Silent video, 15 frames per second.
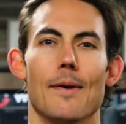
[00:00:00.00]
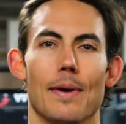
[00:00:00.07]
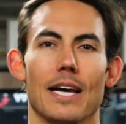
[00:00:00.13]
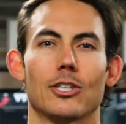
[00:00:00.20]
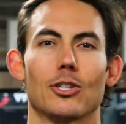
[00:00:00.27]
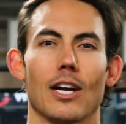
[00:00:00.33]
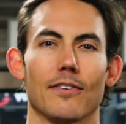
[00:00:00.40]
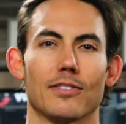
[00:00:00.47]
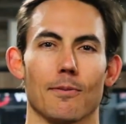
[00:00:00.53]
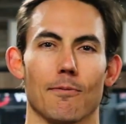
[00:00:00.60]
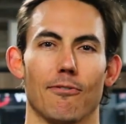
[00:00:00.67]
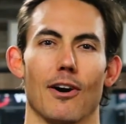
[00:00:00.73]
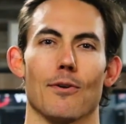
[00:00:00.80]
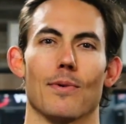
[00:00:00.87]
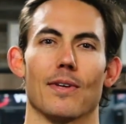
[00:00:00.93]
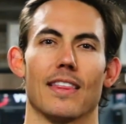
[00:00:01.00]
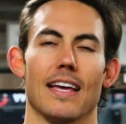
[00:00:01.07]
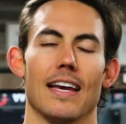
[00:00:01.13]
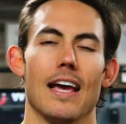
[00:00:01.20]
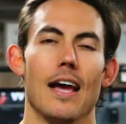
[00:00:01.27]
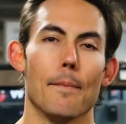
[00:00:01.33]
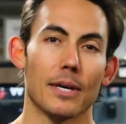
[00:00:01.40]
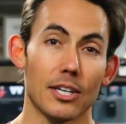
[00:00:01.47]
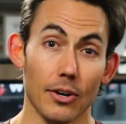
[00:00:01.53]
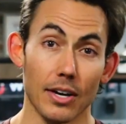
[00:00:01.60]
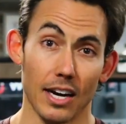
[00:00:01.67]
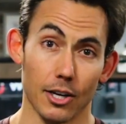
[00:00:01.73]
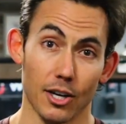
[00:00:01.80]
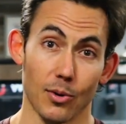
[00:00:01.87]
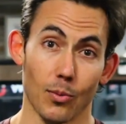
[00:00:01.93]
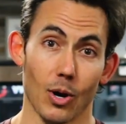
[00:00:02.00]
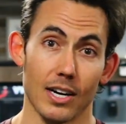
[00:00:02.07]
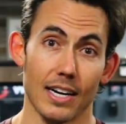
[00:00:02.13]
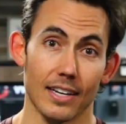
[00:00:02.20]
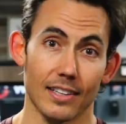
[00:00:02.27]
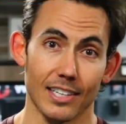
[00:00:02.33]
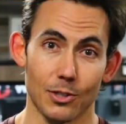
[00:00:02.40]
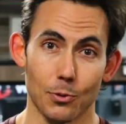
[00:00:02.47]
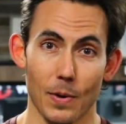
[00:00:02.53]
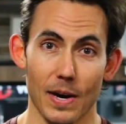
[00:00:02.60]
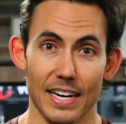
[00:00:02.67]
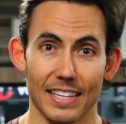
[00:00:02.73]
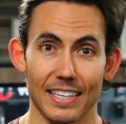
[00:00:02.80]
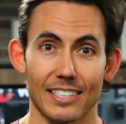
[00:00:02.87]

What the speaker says: Make sure you have some fun with it, but go get a good workout this week.